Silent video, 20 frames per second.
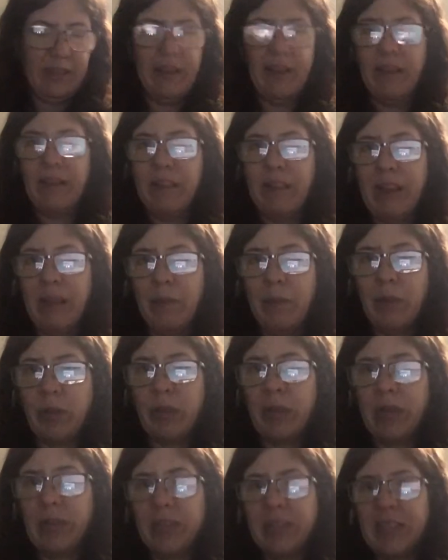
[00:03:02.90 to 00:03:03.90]
That will
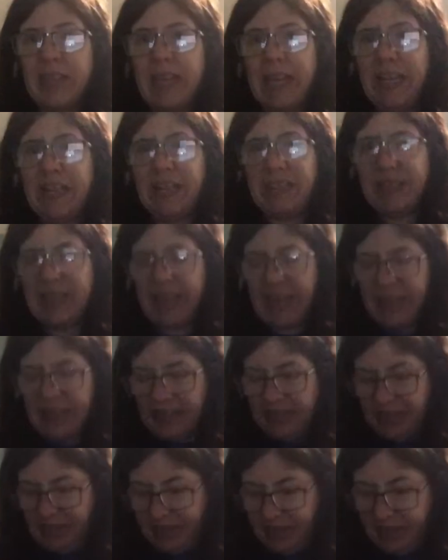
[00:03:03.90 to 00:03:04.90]
cause kinked
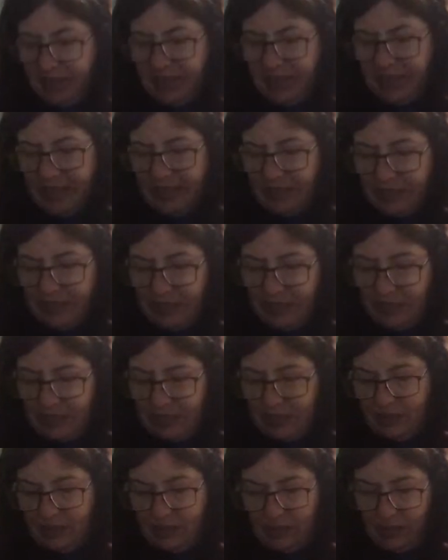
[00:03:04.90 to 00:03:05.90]
cannulas,
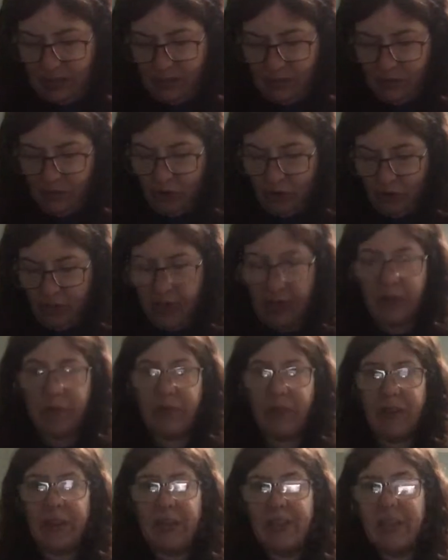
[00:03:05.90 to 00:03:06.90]
which are not
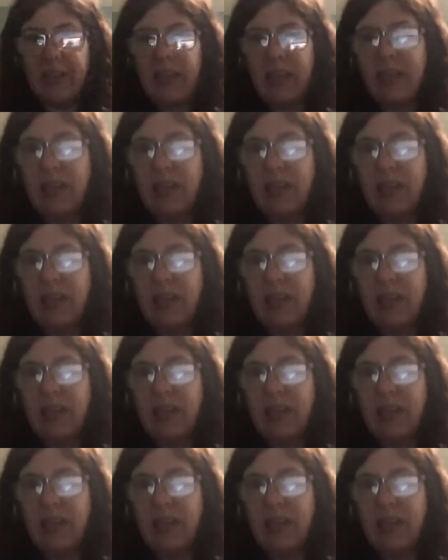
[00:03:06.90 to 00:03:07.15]
fun.